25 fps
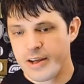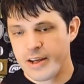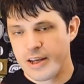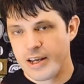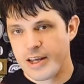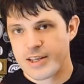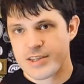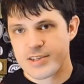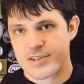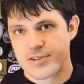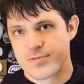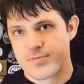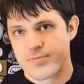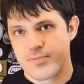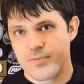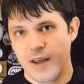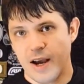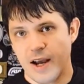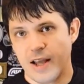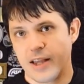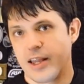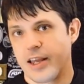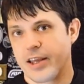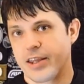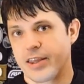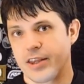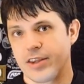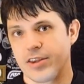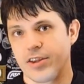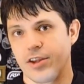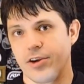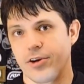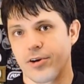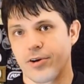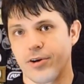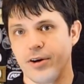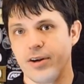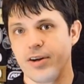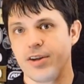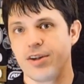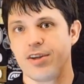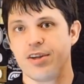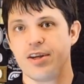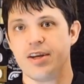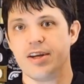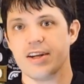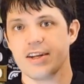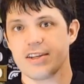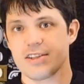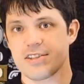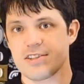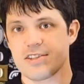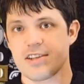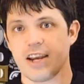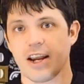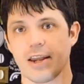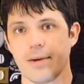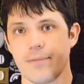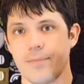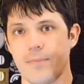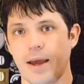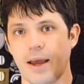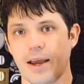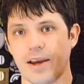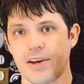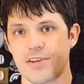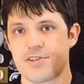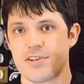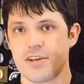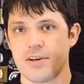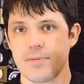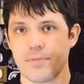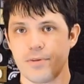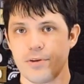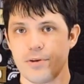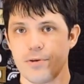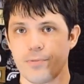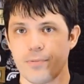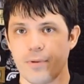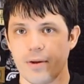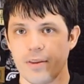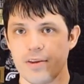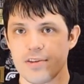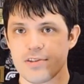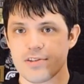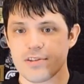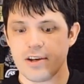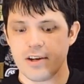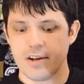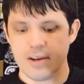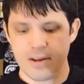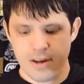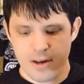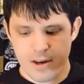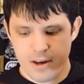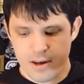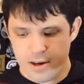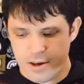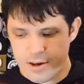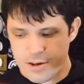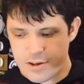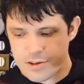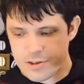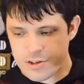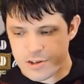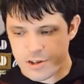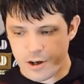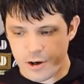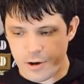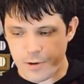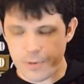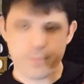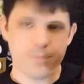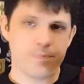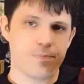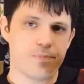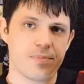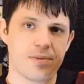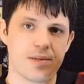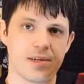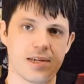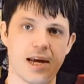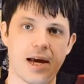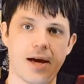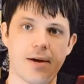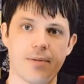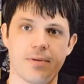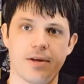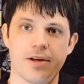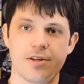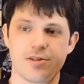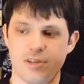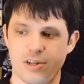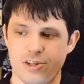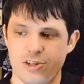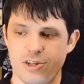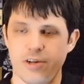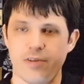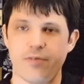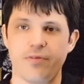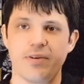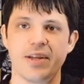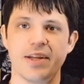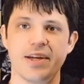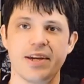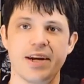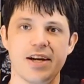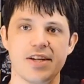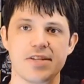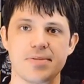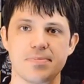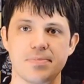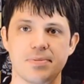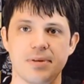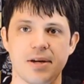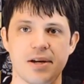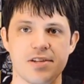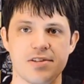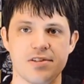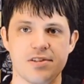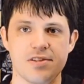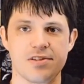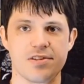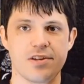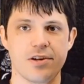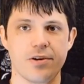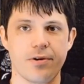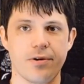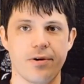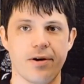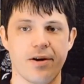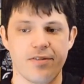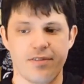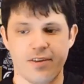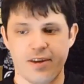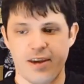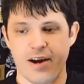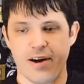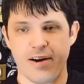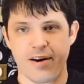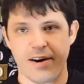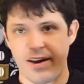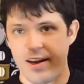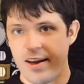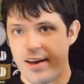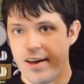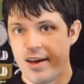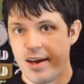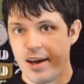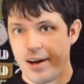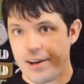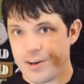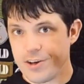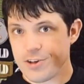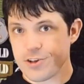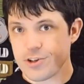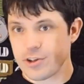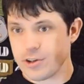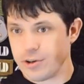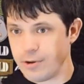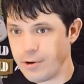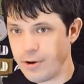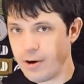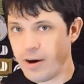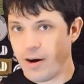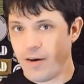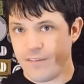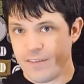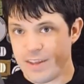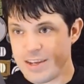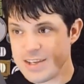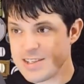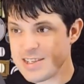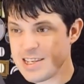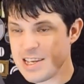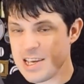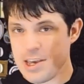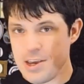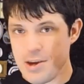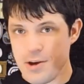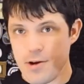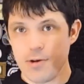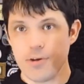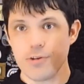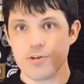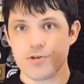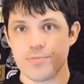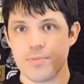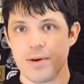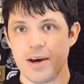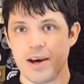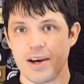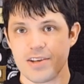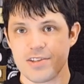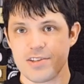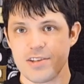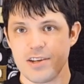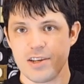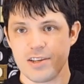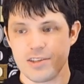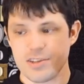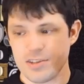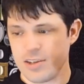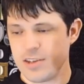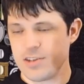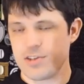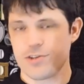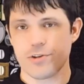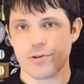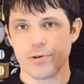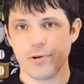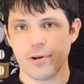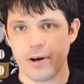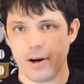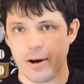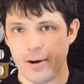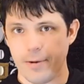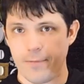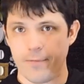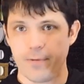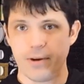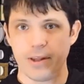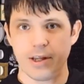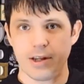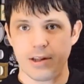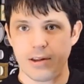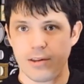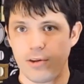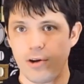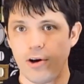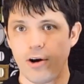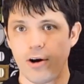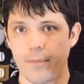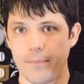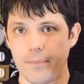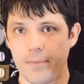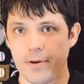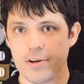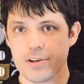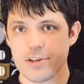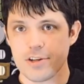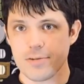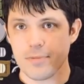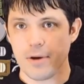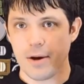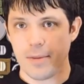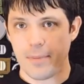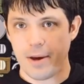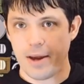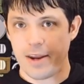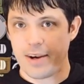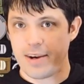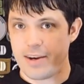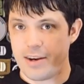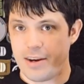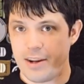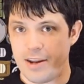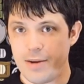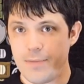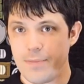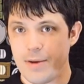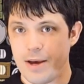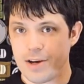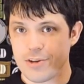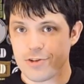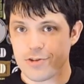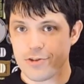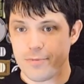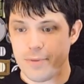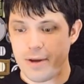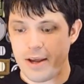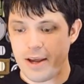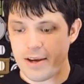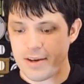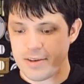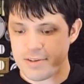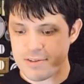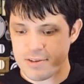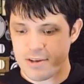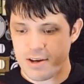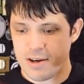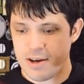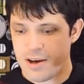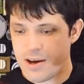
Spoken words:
It's not likely that you're going to need a second magazine when you run this gun, so yeah, that's actually a really nice plus, because then you don't have to carry additional of these huge magazines, unless you're going on a really long milsim up and need extra mags.